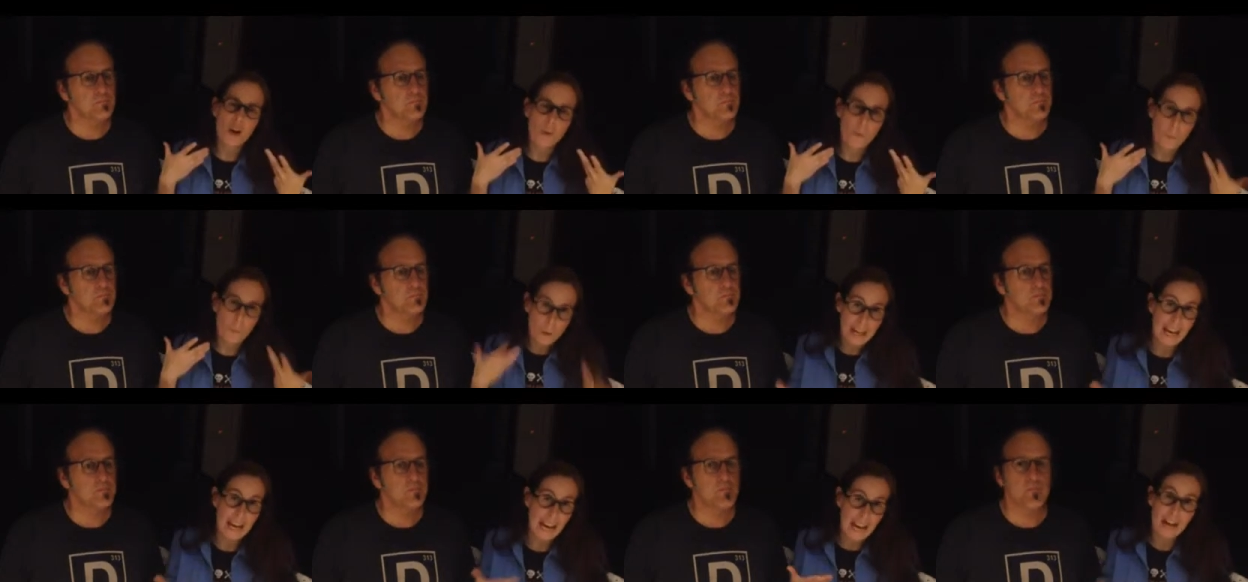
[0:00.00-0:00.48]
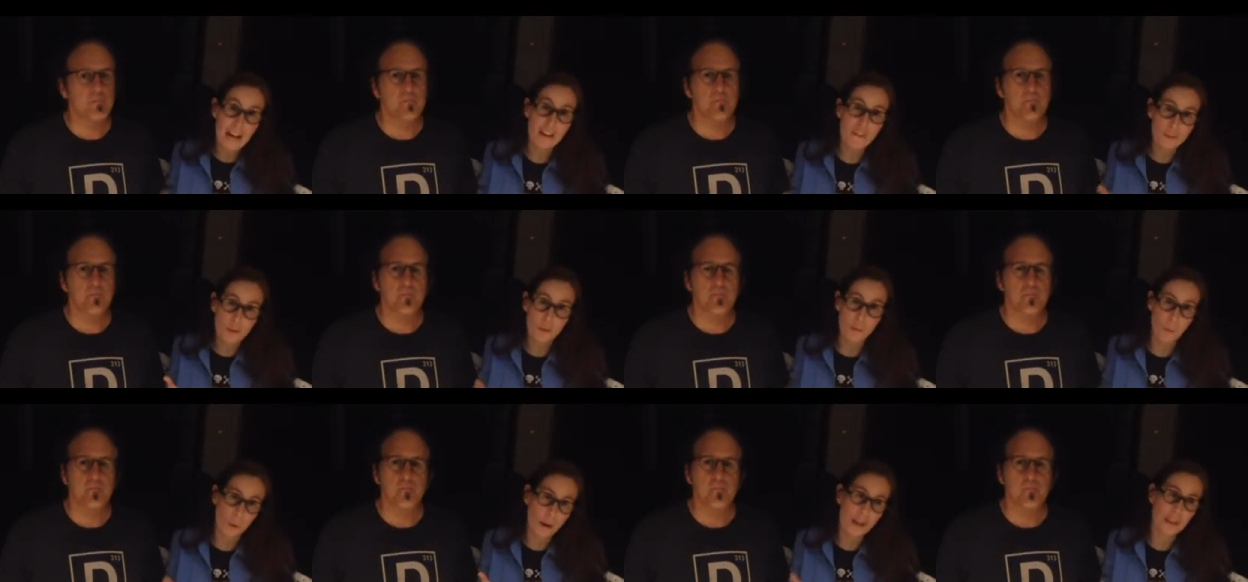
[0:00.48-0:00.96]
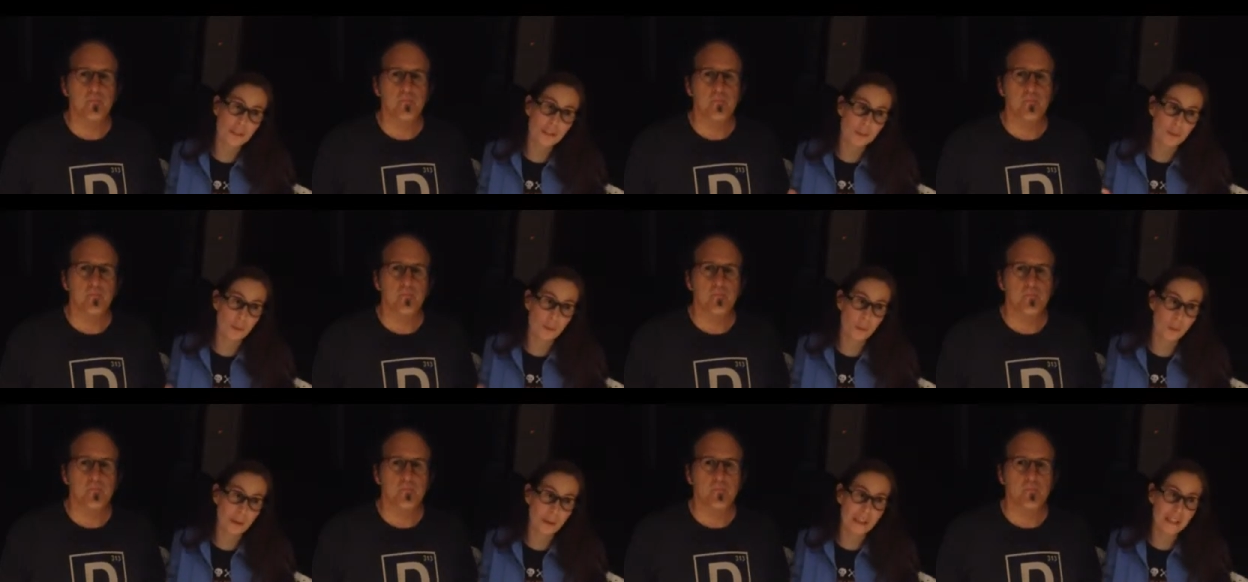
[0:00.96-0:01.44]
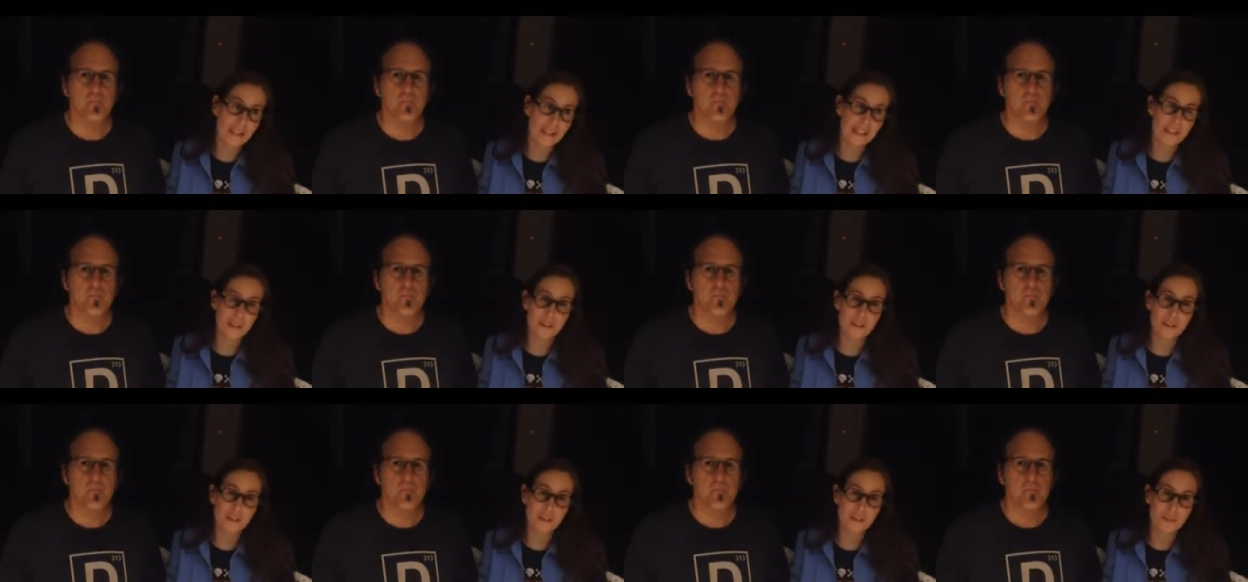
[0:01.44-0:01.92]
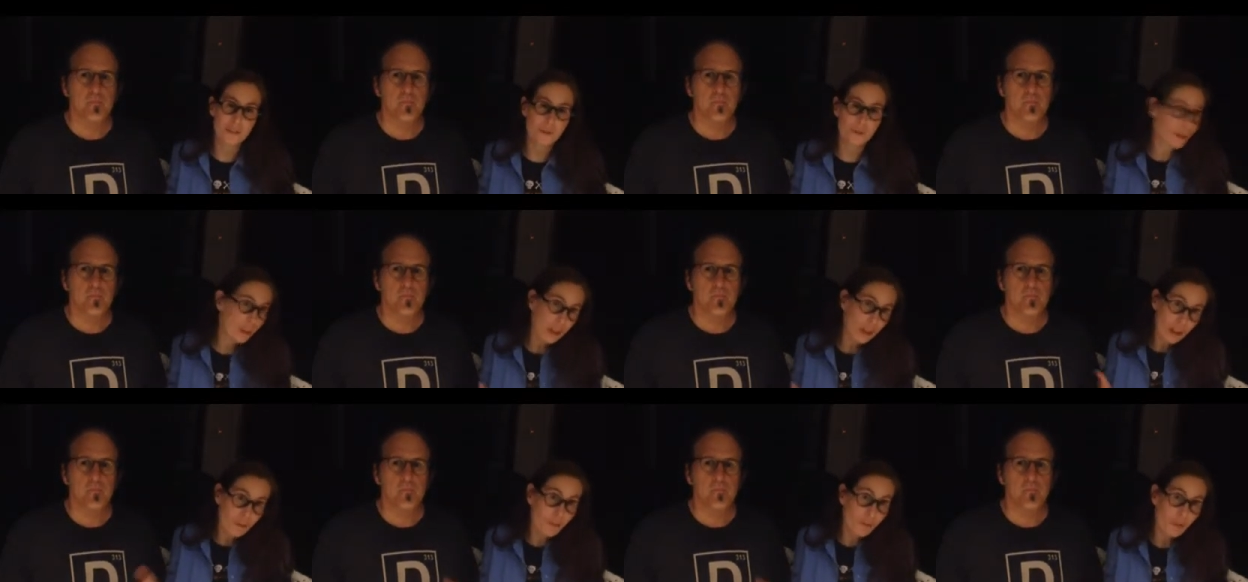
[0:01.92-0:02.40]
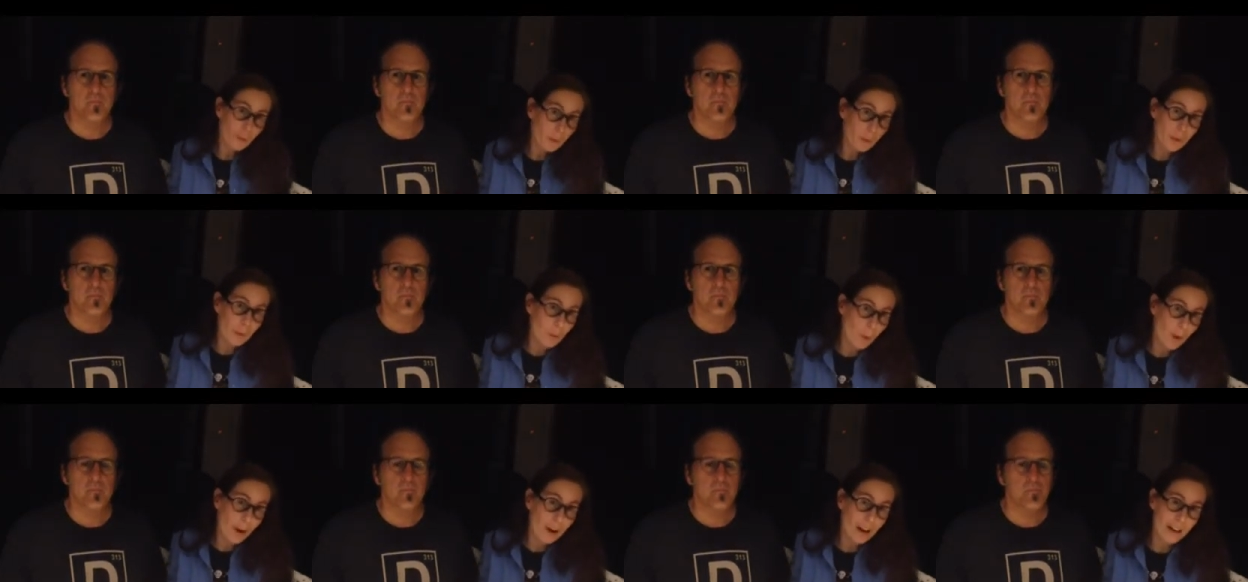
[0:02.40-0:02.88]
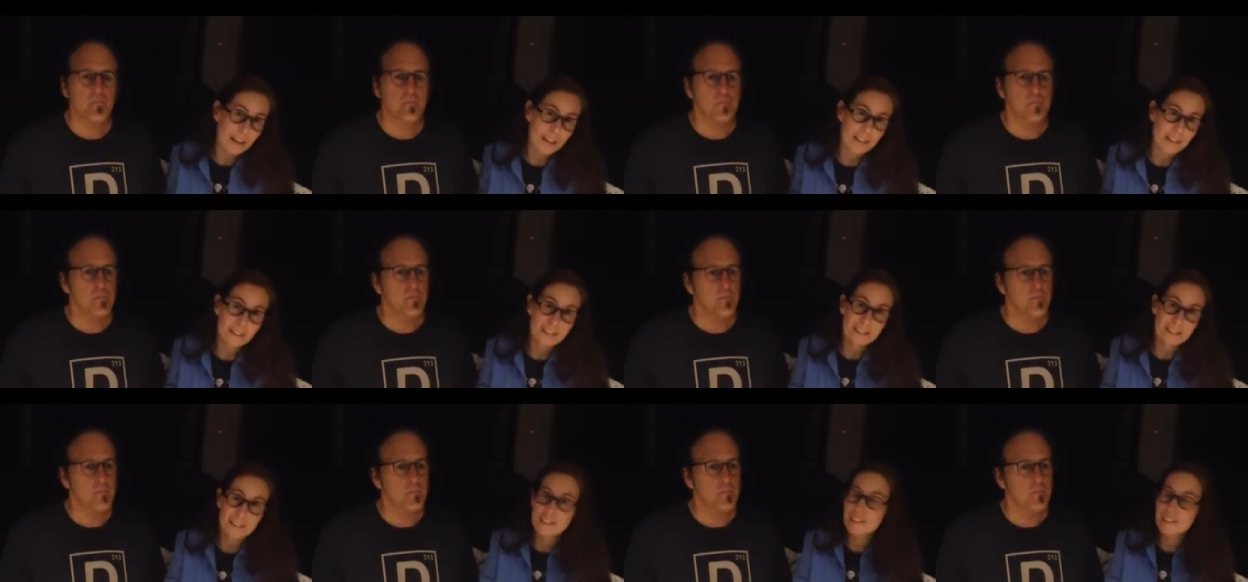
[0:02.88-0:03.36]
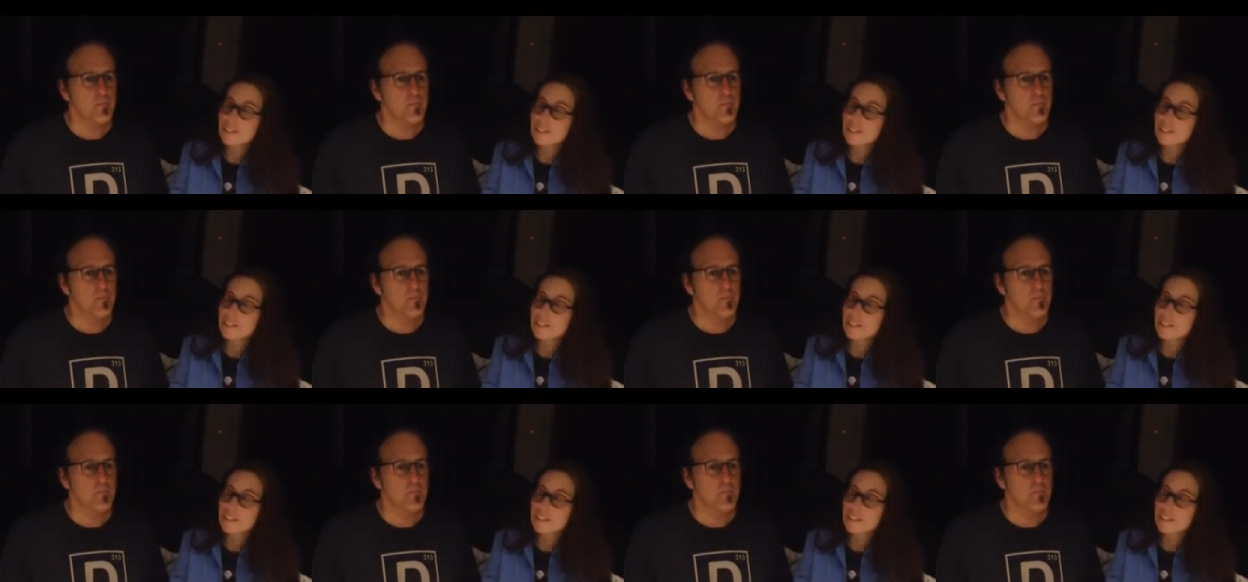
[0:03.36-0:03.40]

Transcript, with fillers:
Speaker 1: we have a right to read whatever we want.